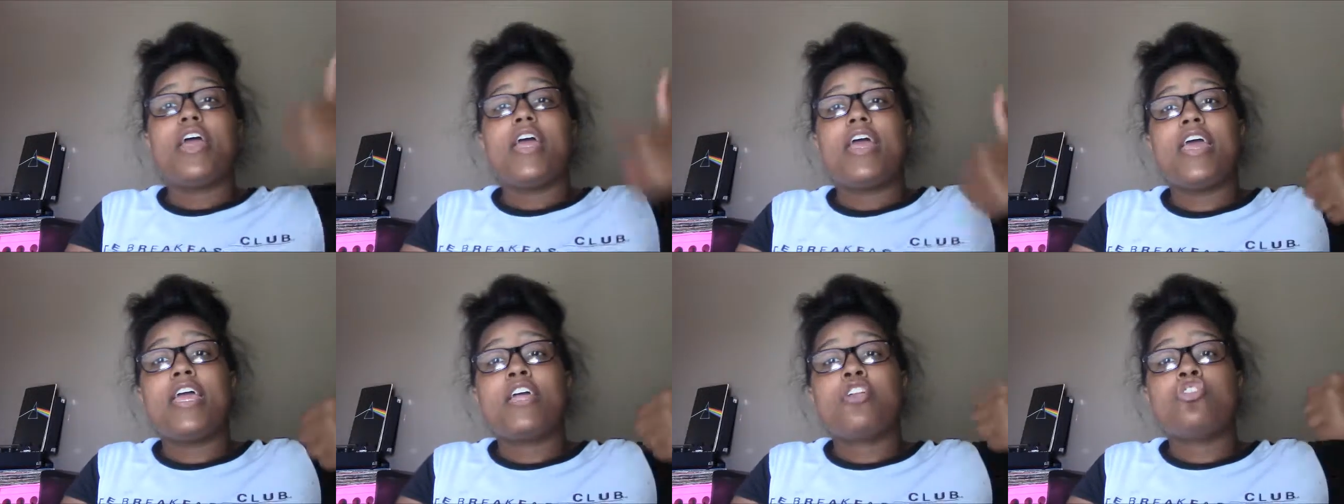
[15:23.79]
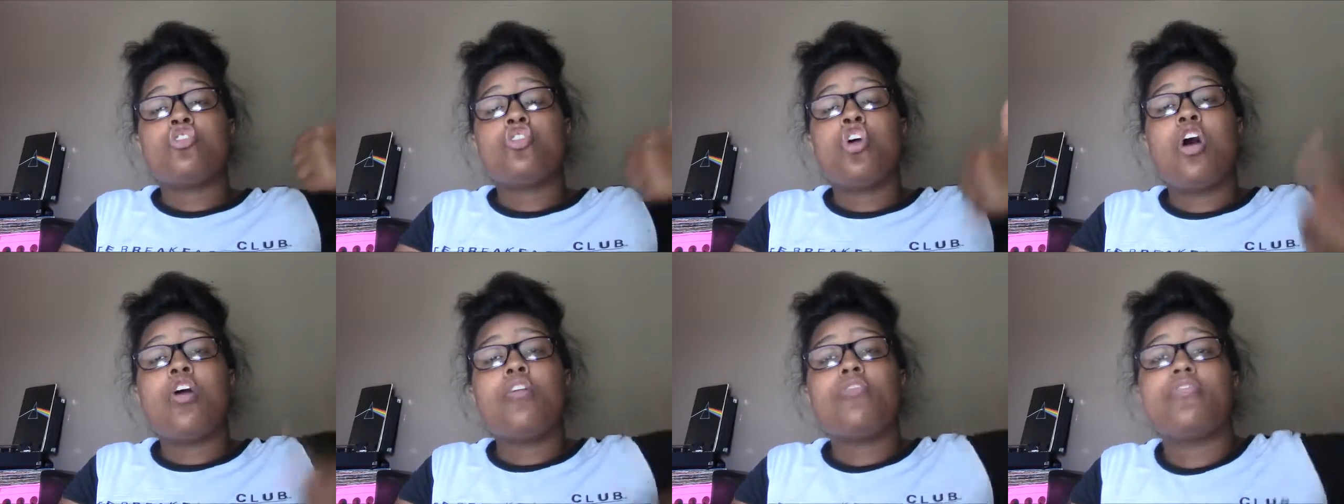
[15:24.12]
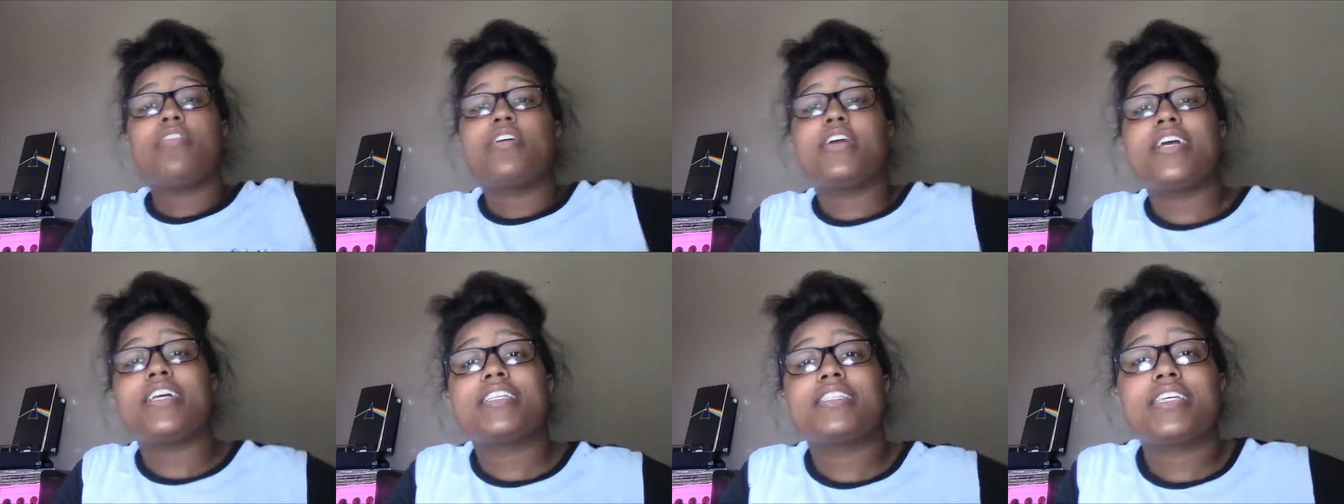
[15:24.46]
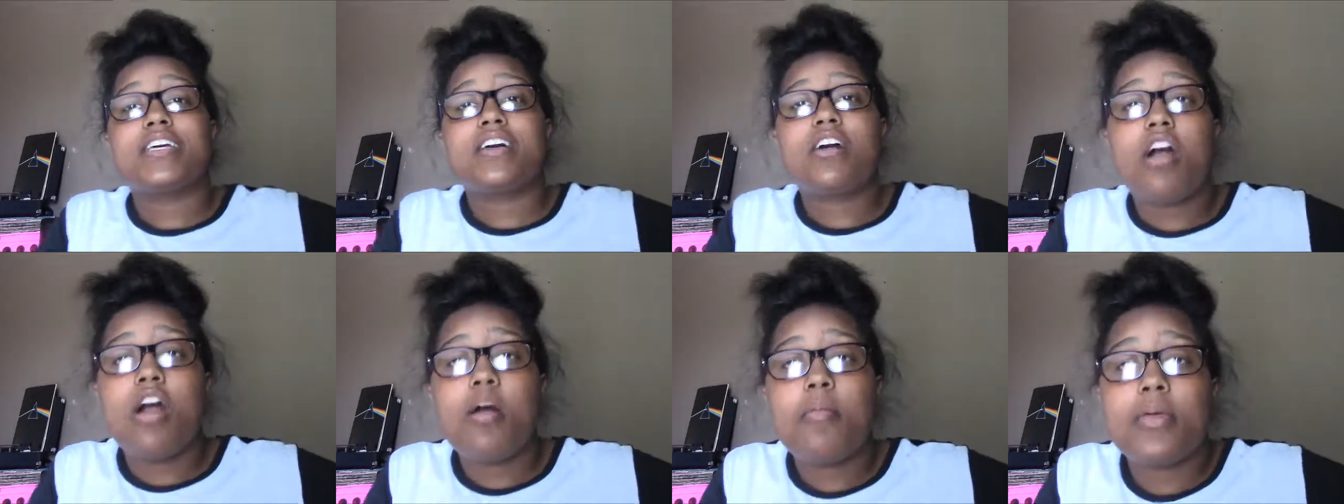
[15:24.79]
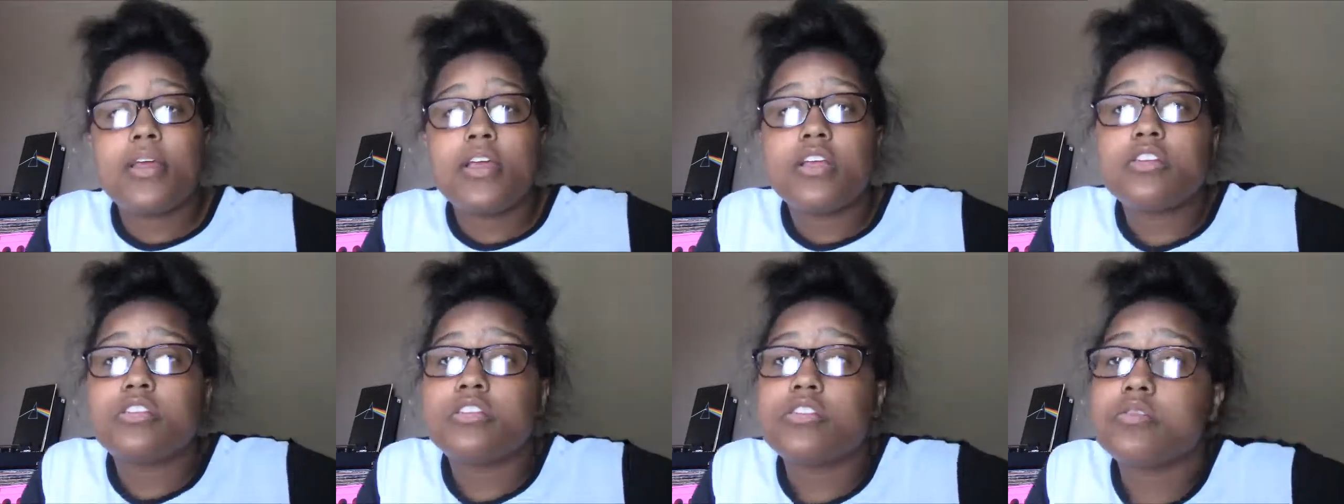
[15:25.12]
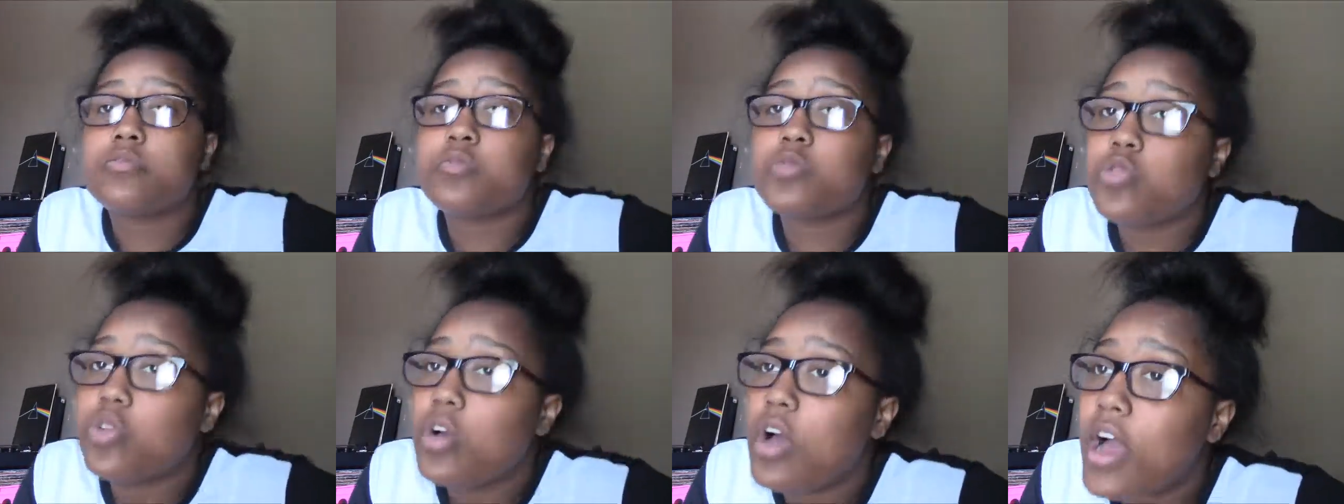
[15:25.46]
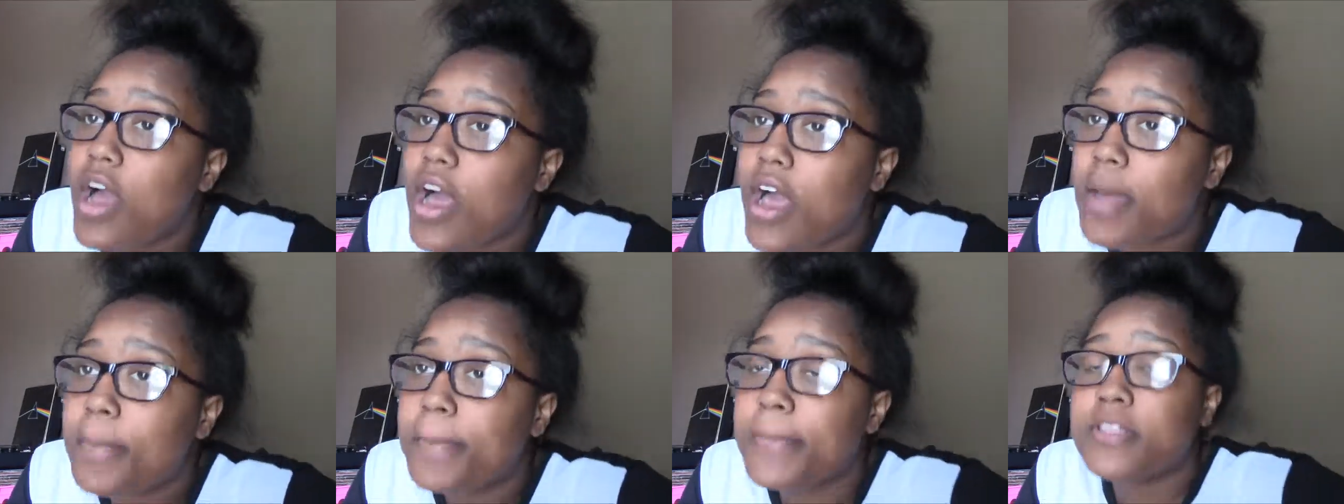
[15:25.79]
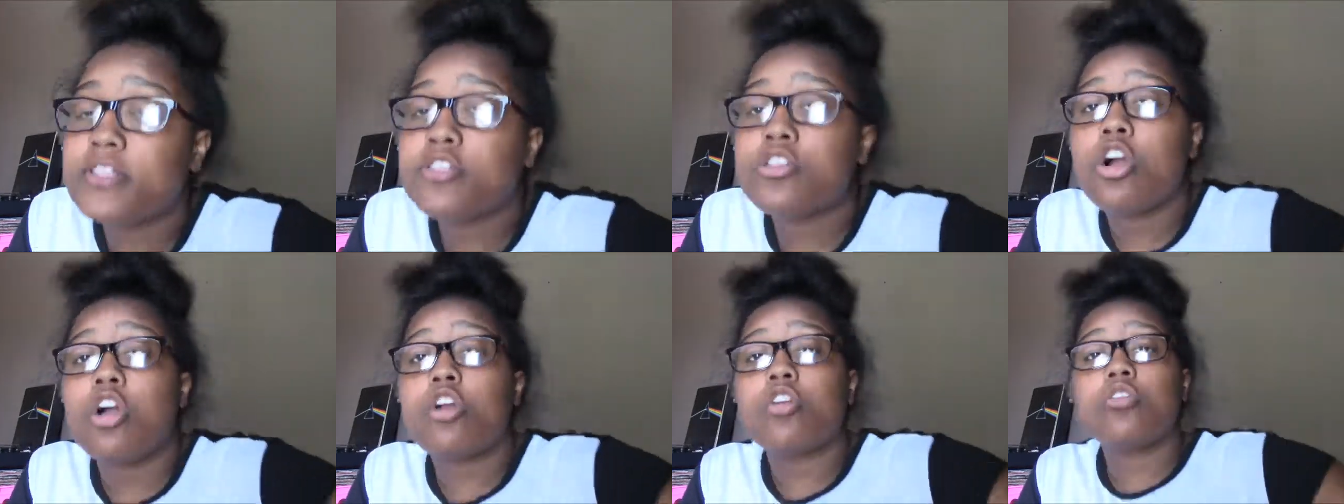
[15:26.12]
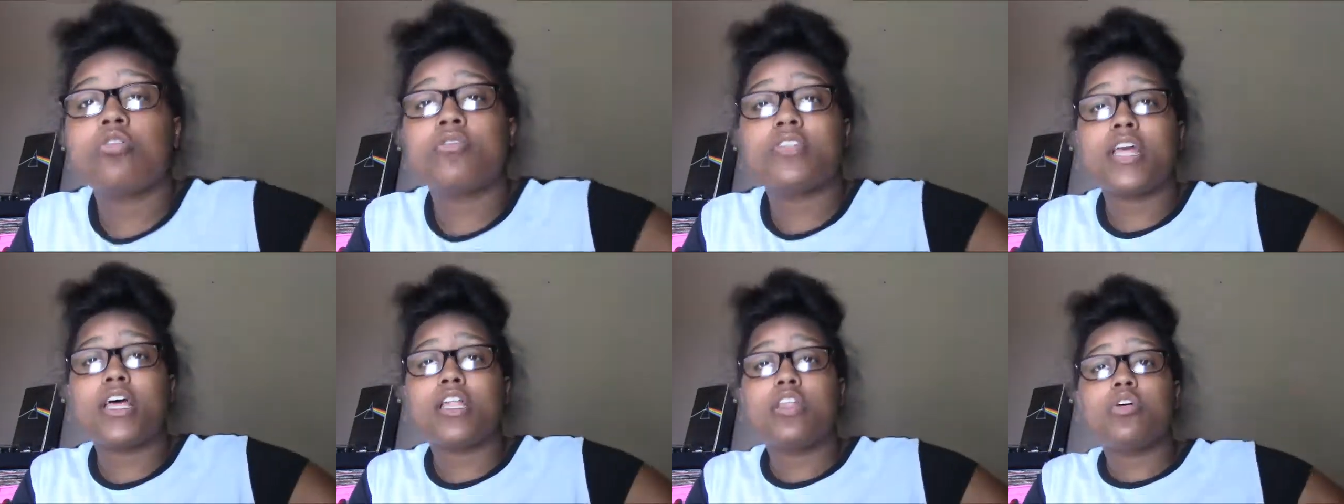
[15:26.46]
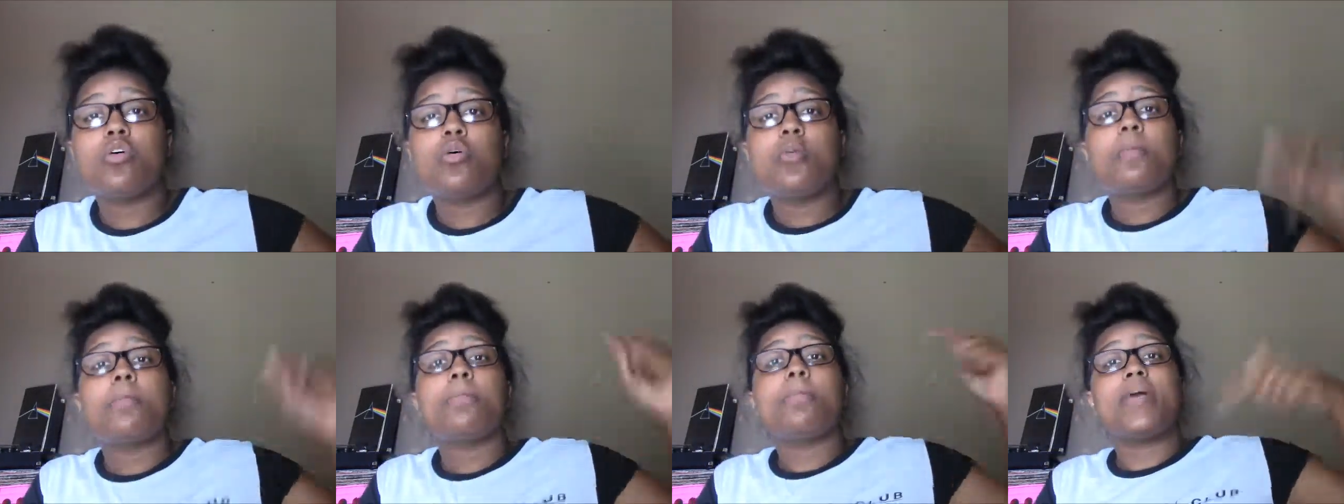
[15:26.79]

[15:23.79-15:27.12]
And don't forget to comment and subscribe and turn on that little